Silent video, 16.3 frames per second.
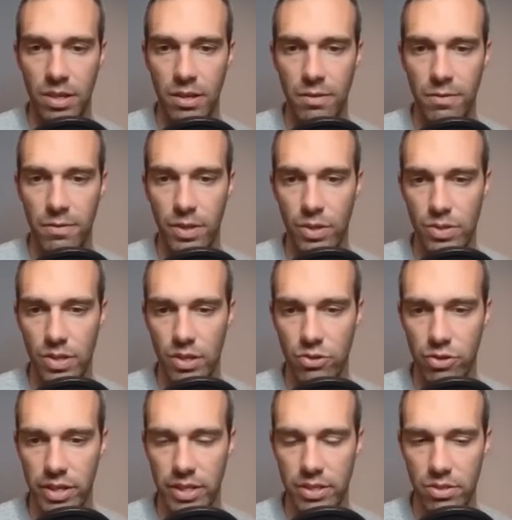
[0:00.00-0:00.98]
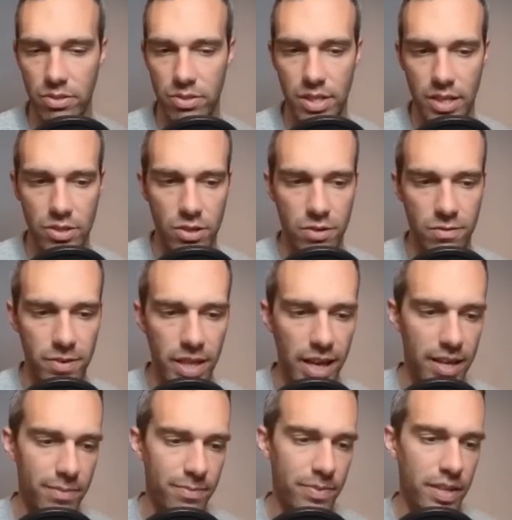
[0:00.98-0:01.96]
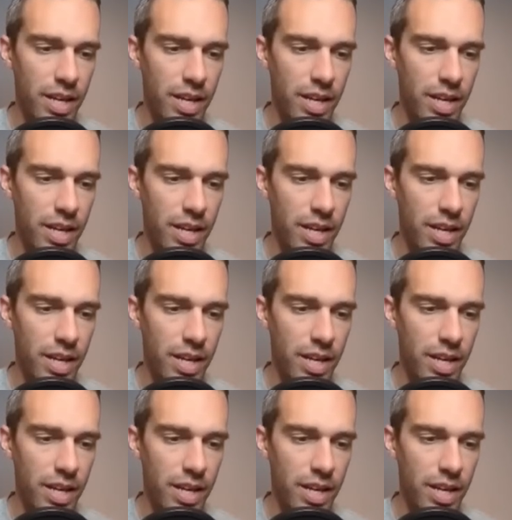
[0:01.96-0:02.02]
for those Ultra Leagues. So stay tuned for that.